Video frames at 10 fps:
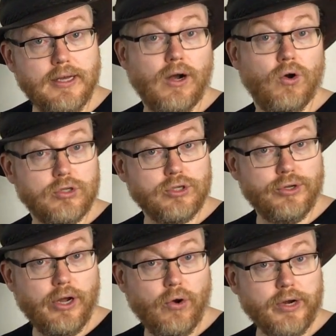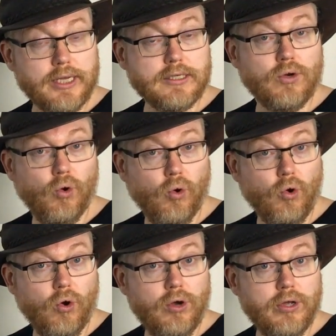also known as
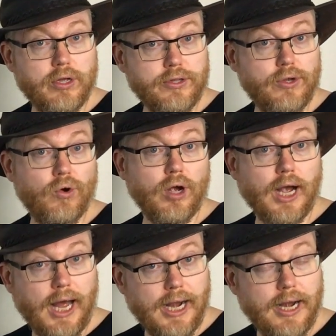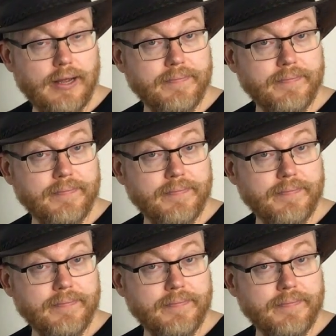Gogo-Nyungal.